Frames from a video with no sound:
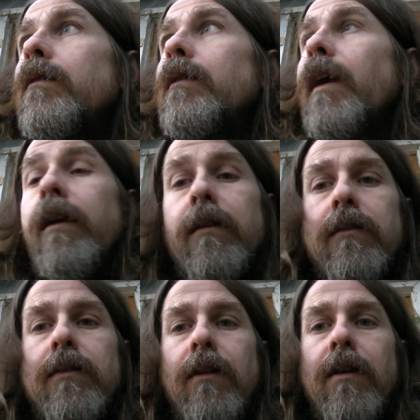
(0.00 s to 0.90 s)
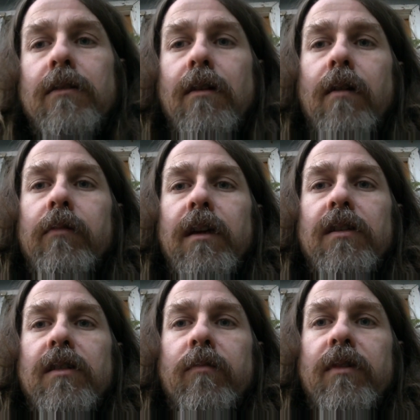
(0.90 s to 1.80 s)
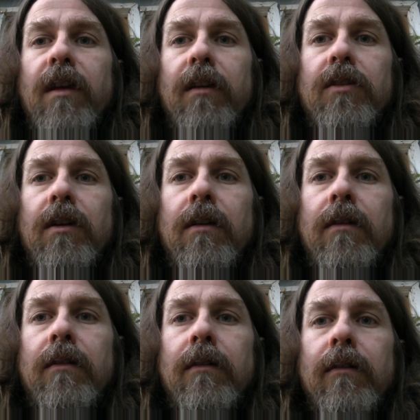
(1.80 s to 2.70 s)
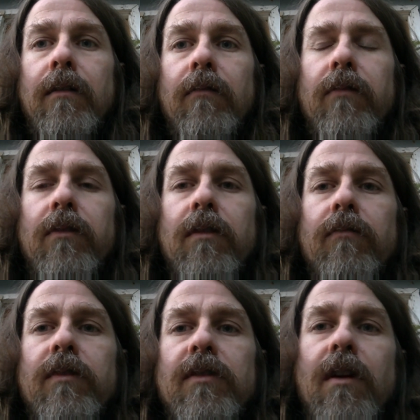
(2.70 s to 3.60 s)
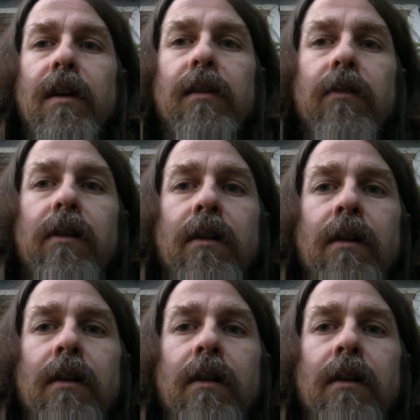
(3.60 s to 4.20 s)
Canada still has an obligation to protect you, you know, whether you resign or,